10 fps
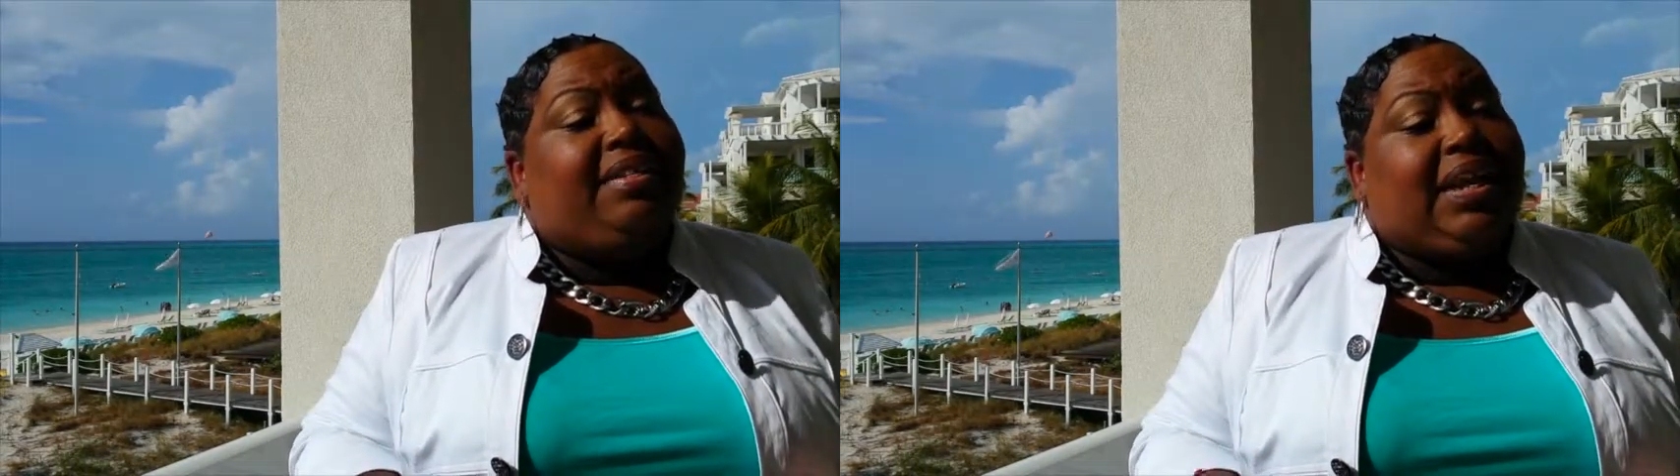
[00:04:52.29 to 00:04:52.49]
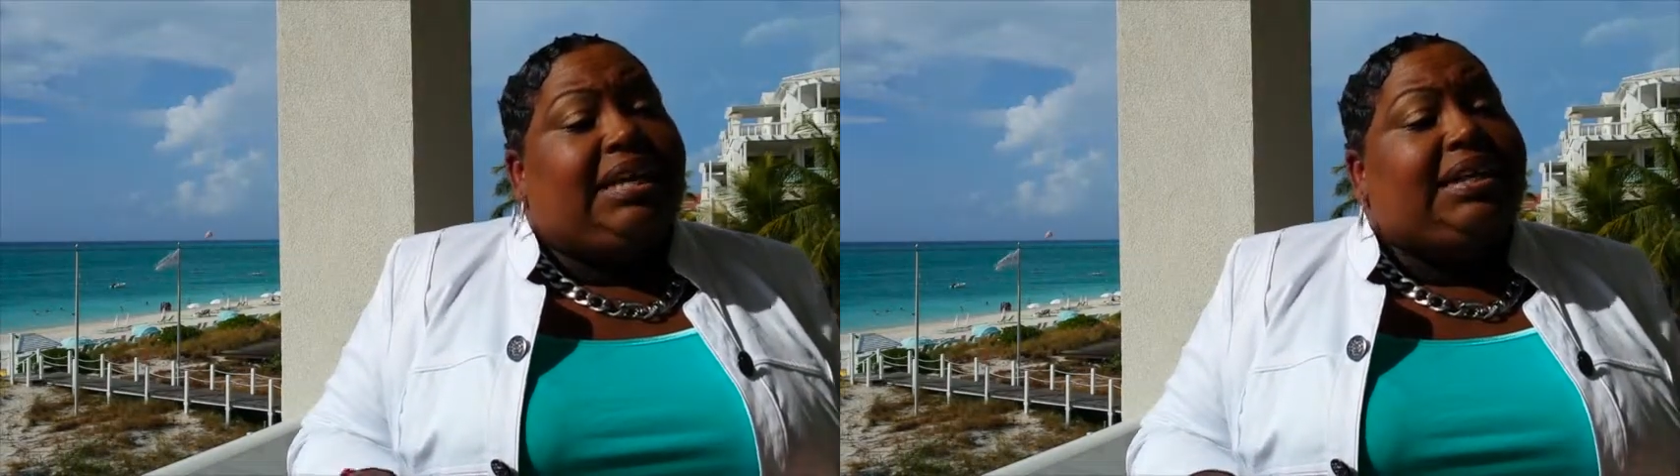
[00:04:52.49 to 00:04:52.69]

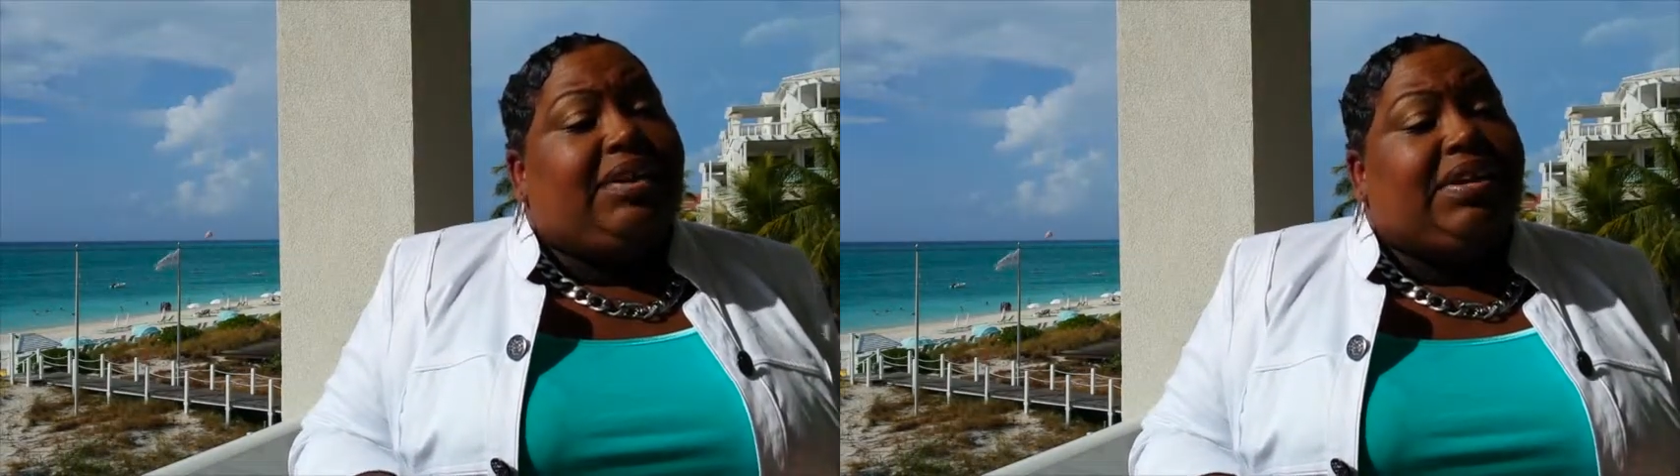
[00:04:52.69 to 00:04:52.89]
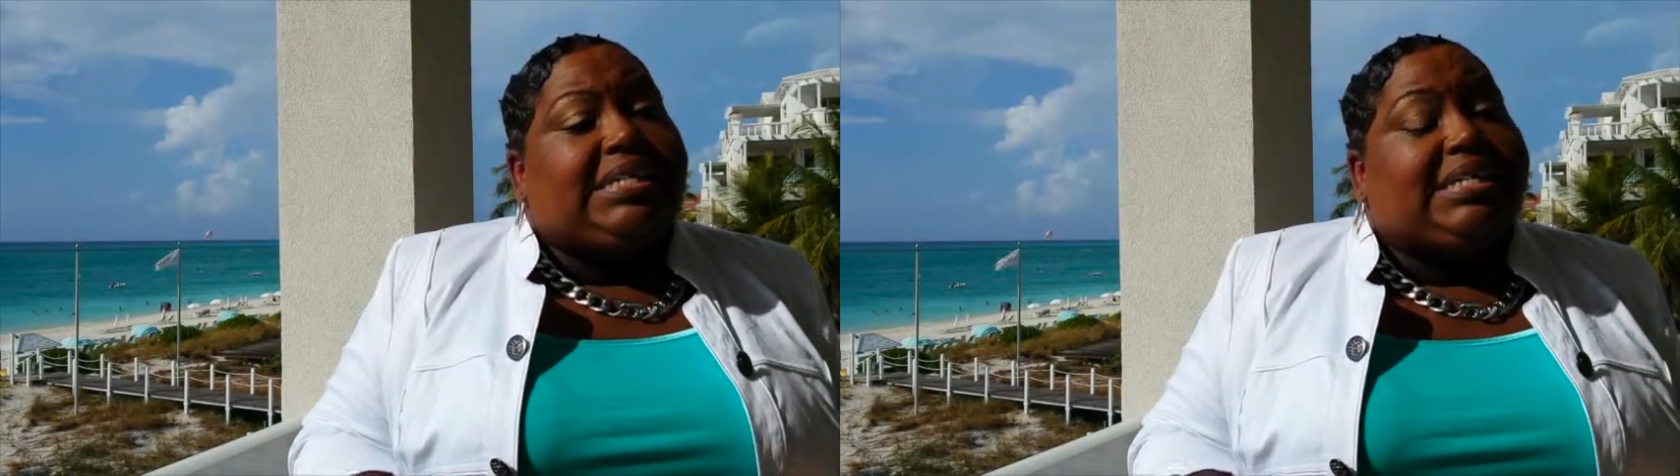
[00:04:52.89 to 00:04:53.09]
they
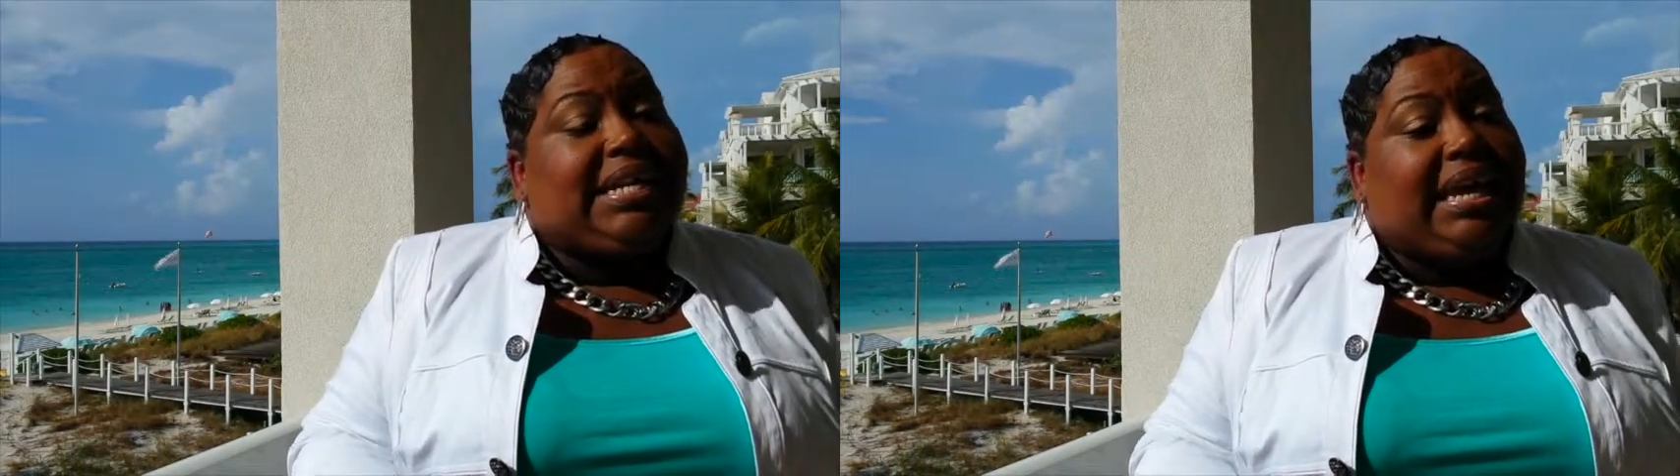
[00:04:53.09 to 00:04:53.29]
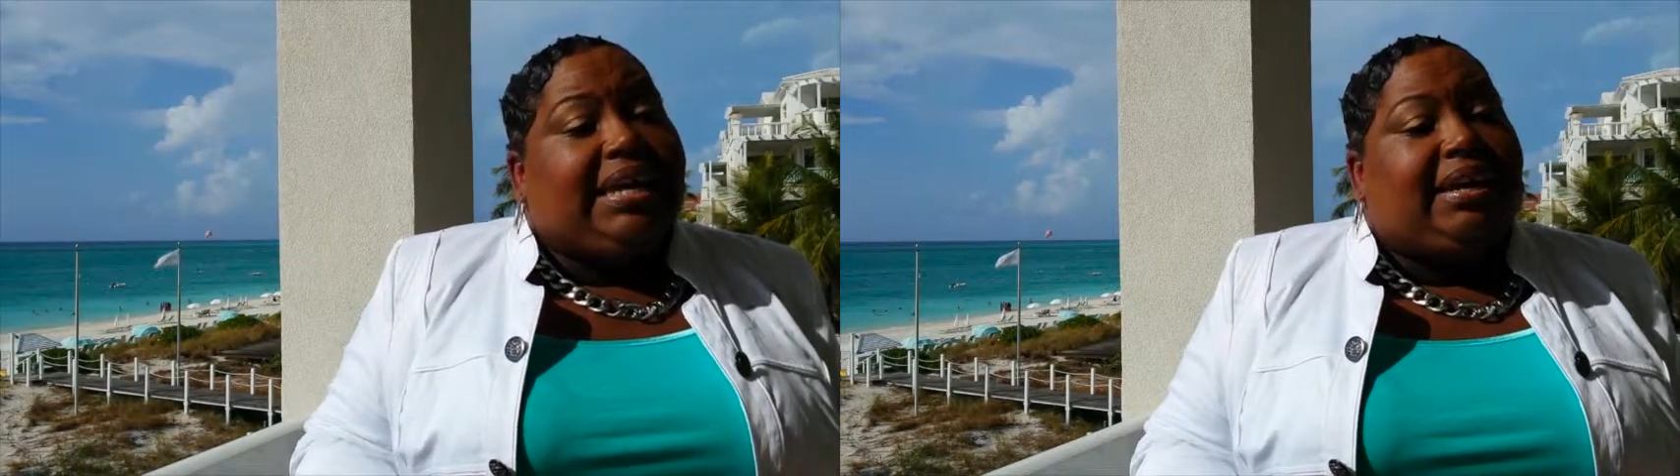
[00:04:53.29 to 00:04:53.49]
leave
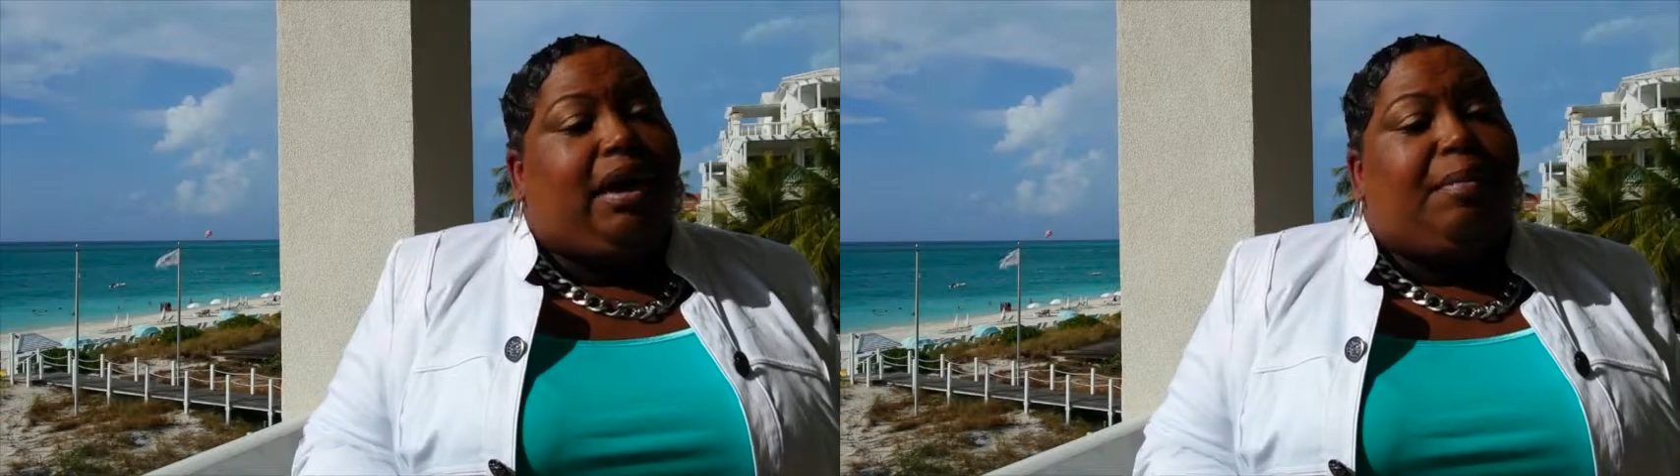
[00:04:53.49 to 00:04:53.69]
excited